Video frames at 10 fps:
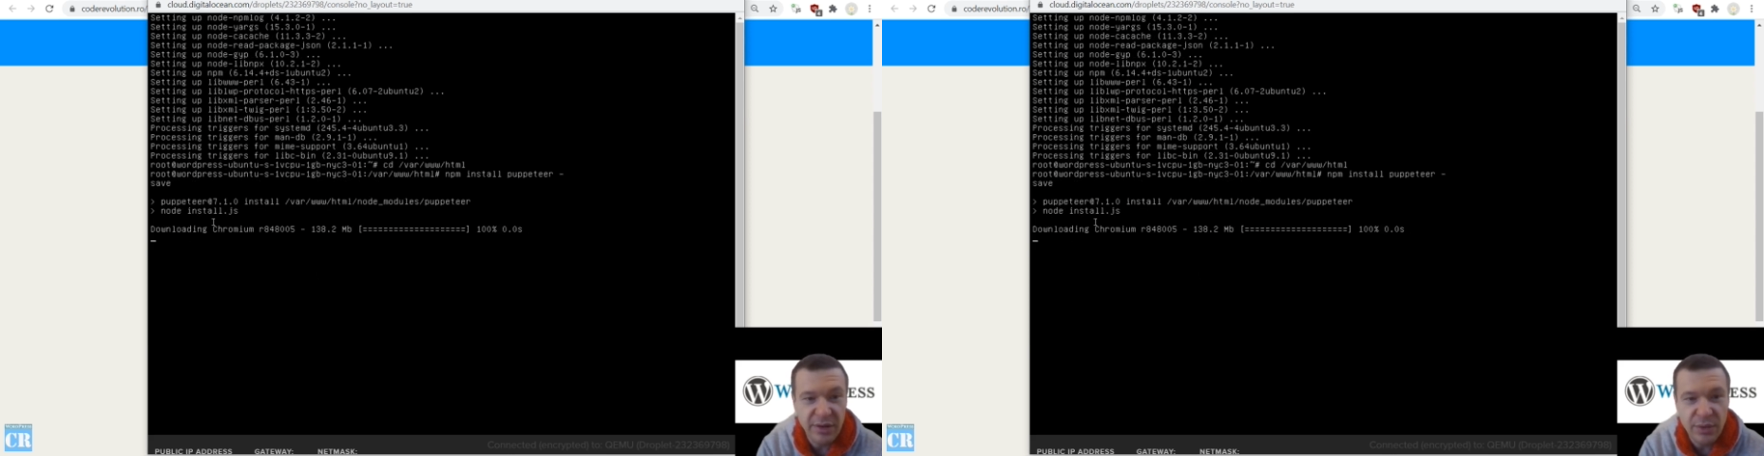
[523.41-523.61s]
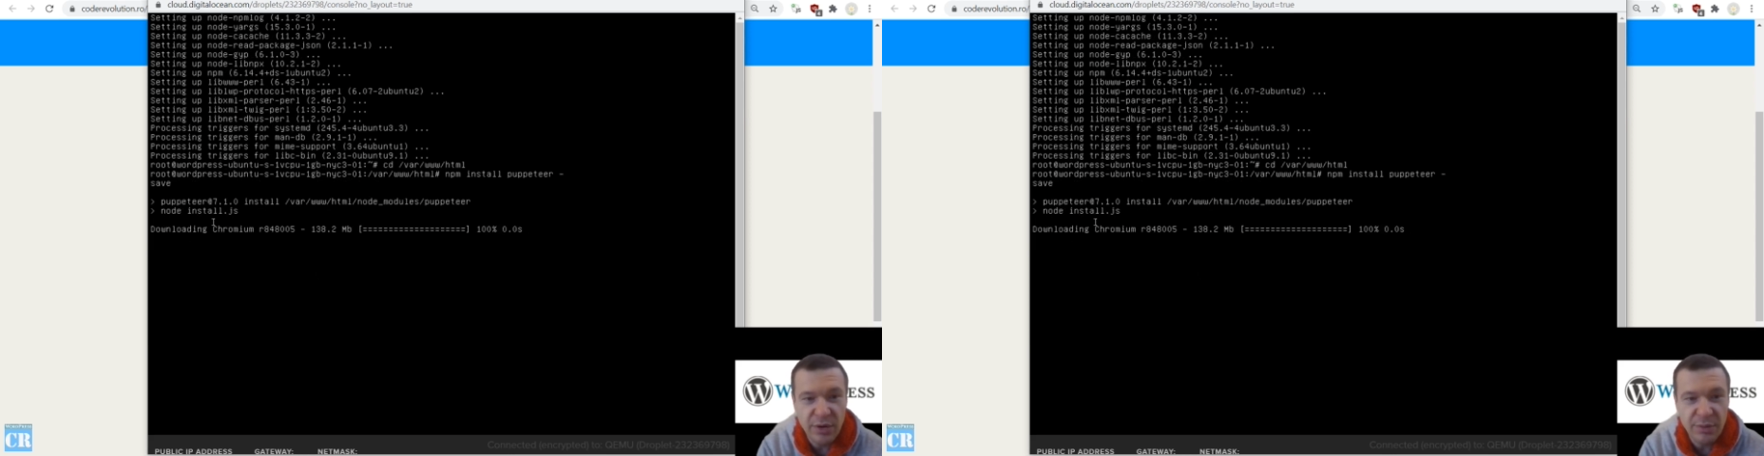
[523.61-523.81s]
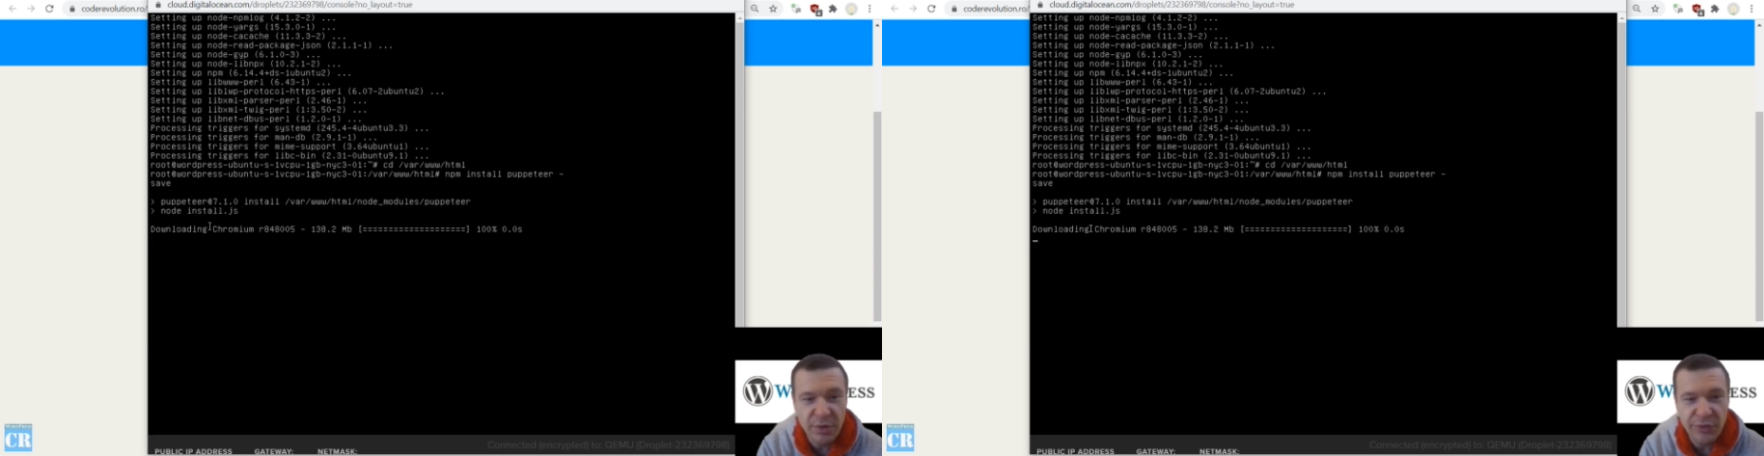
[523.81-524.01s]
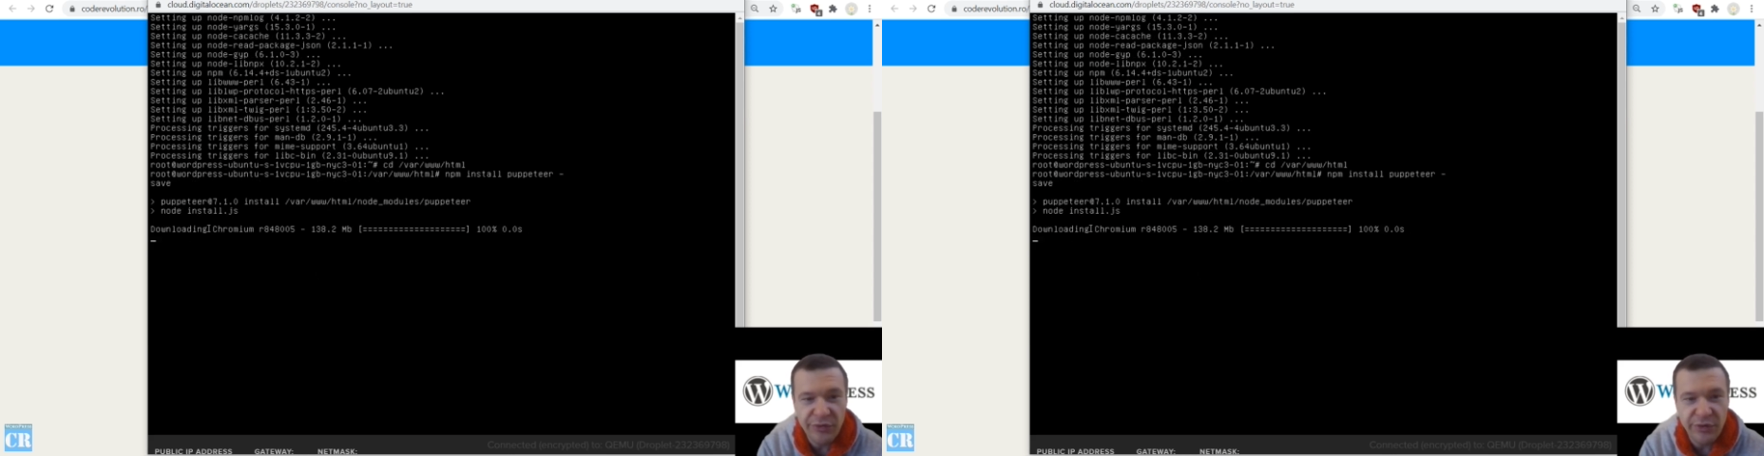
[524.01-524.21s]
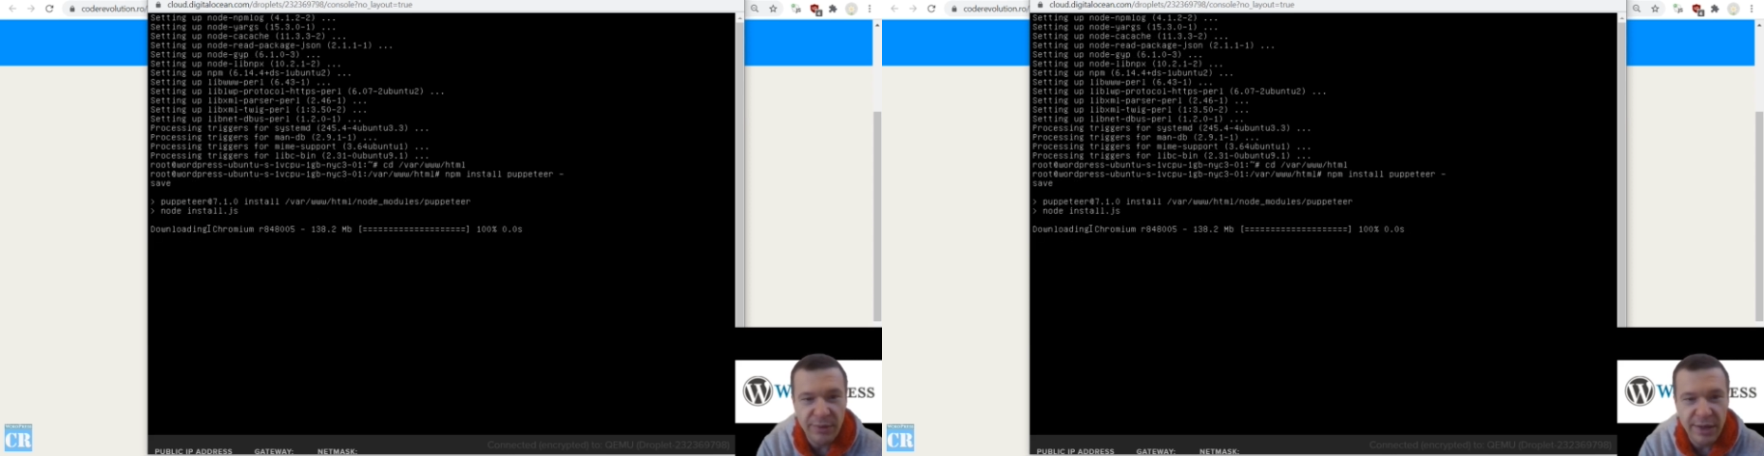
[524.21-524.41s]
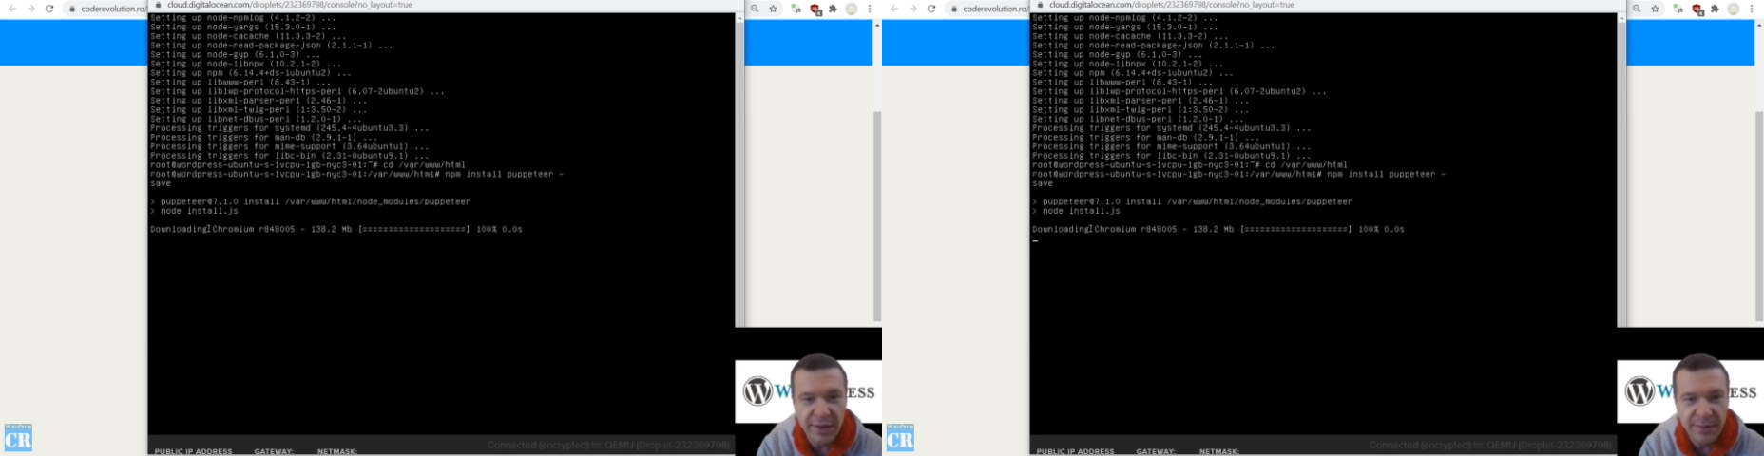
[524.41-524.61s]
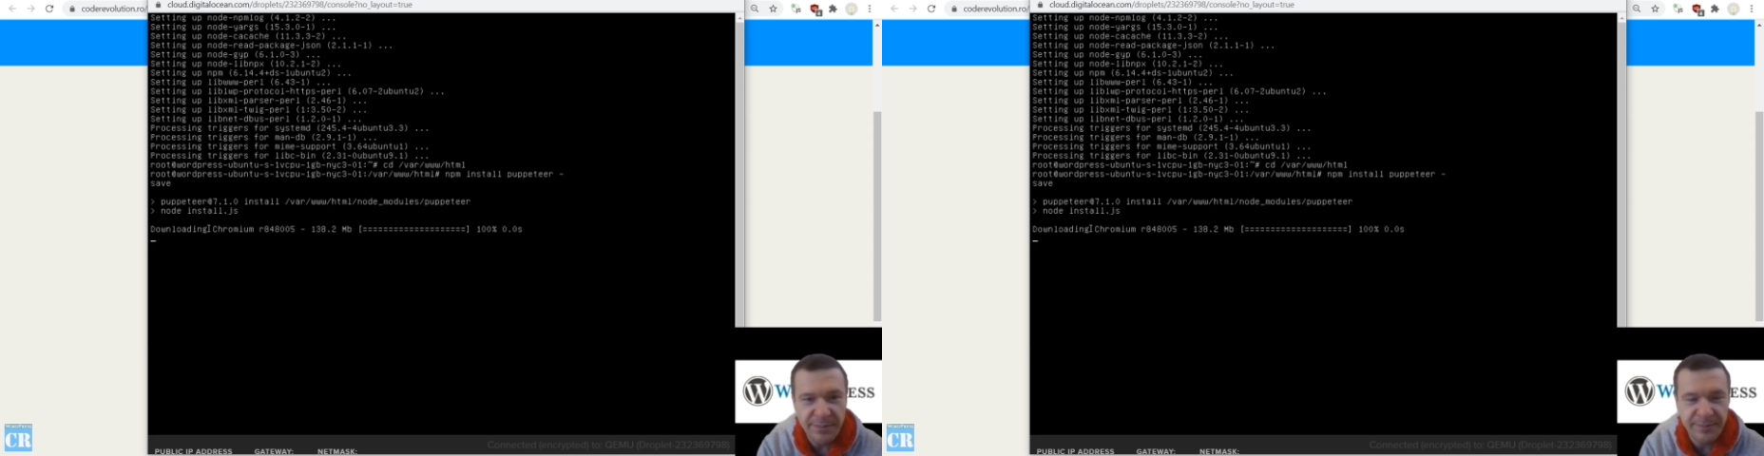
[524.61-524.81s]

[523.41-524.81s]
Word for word: almost ready.